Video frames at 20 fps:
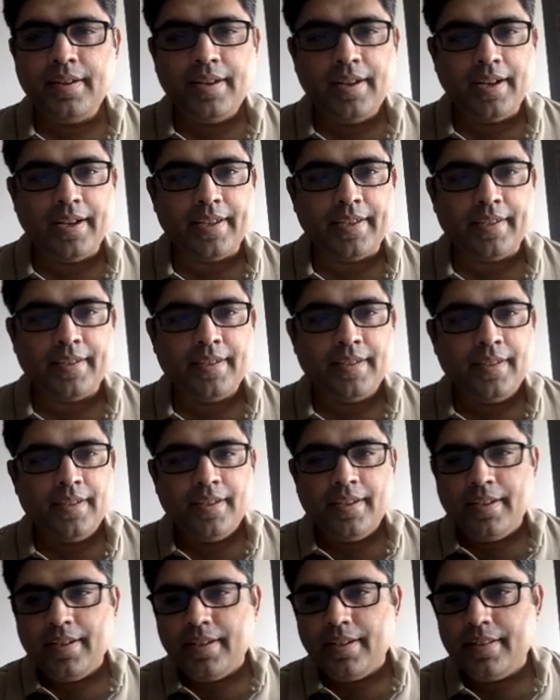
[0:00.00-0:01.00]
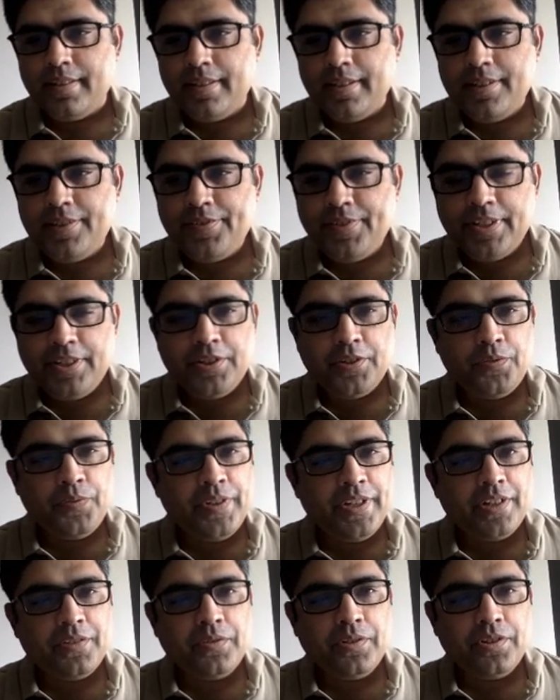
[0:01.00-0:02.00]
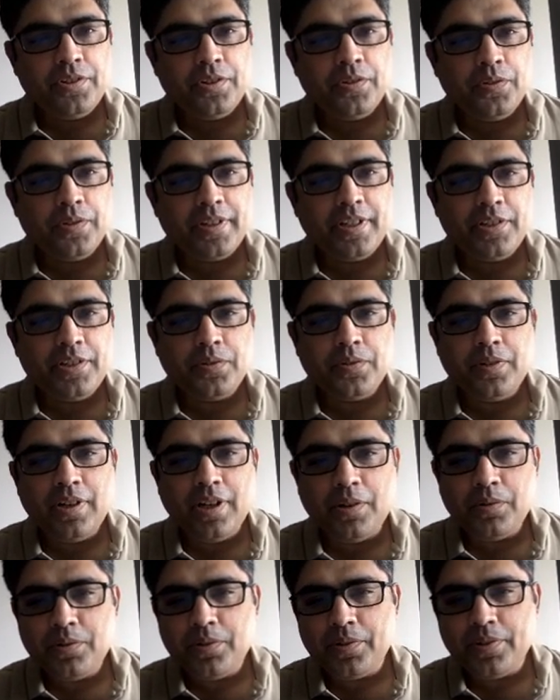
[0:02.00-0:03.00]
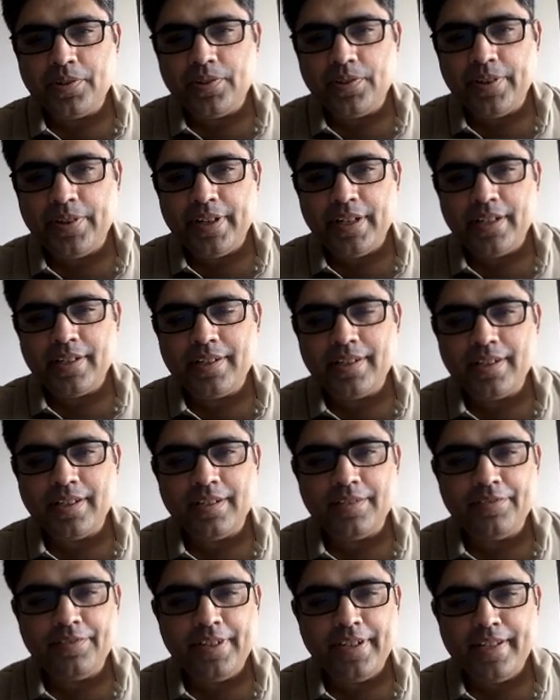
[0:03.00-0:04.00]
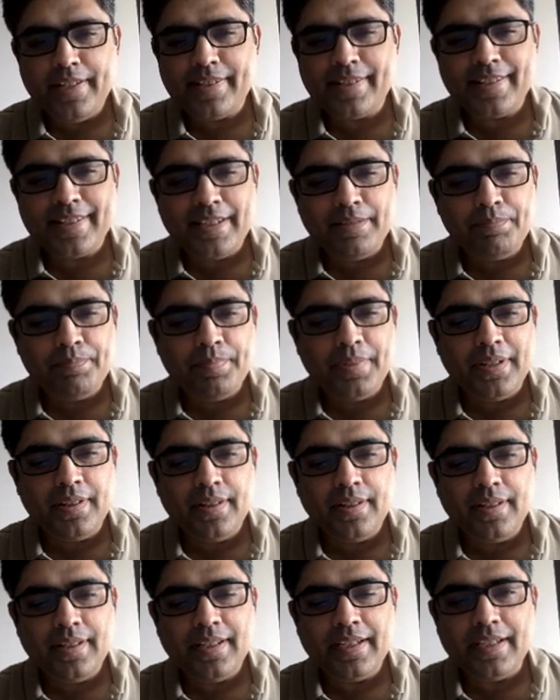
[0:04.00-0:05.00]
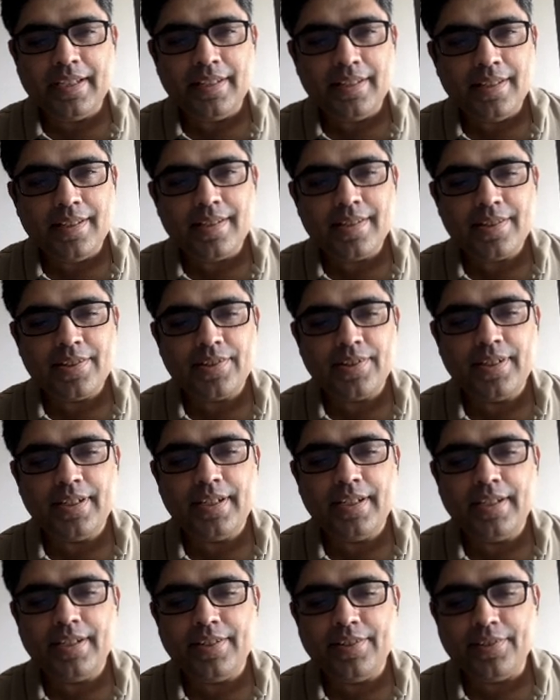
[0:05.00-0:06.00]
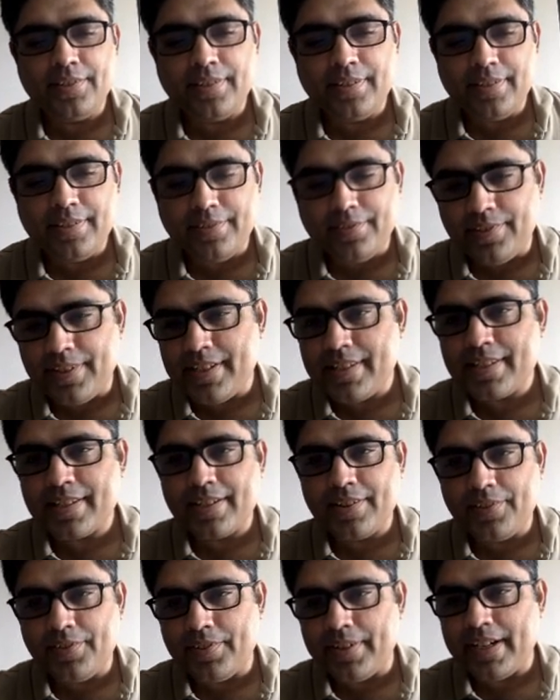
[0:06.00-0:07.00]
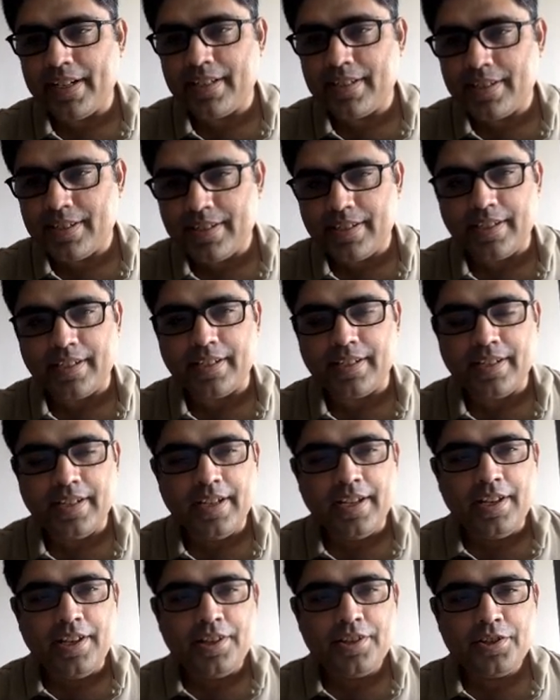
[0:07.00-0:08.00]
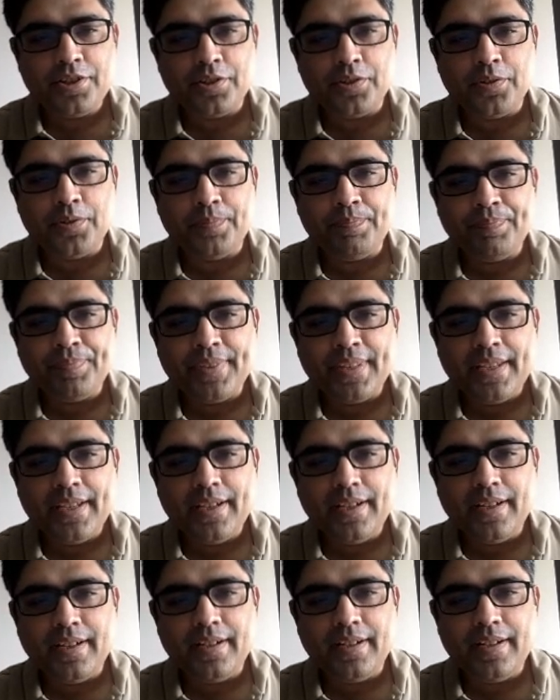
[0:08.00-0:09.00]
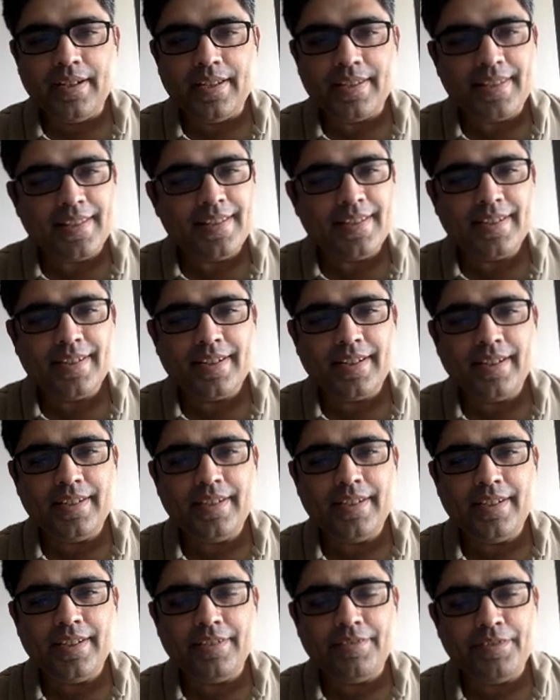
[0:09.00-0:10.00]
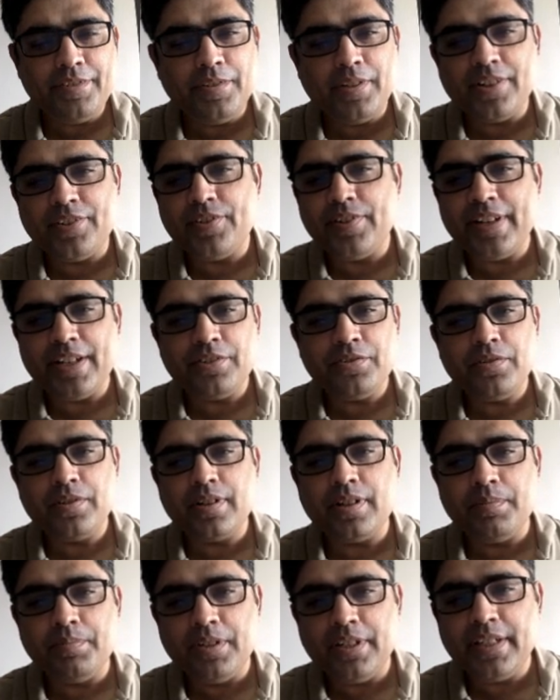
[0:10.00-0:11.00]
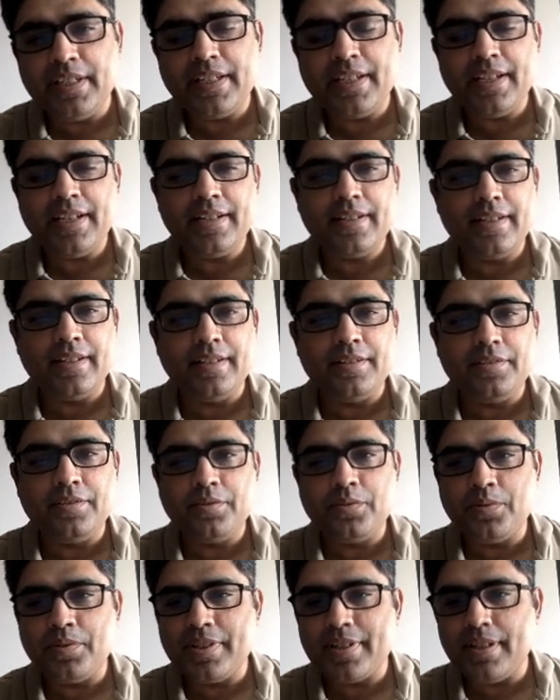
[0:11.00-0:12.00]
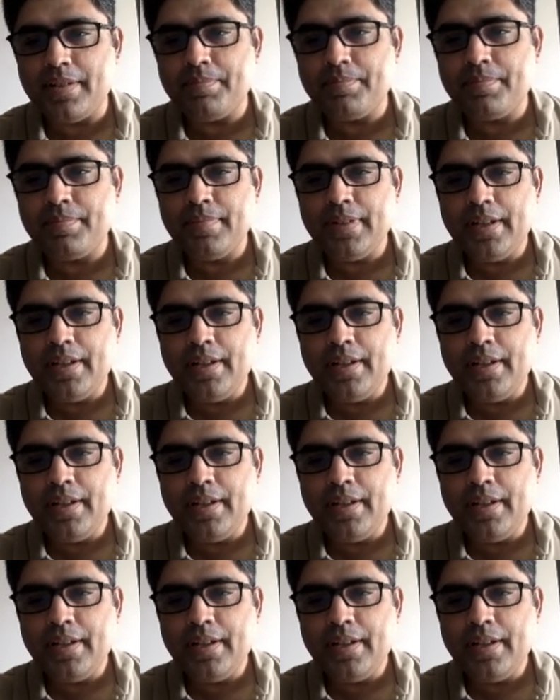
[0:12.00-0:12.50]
Hi, in this video we are going to look into how to create a very simple industry risk grade sheet. So essentially, if you are trying to communicate to some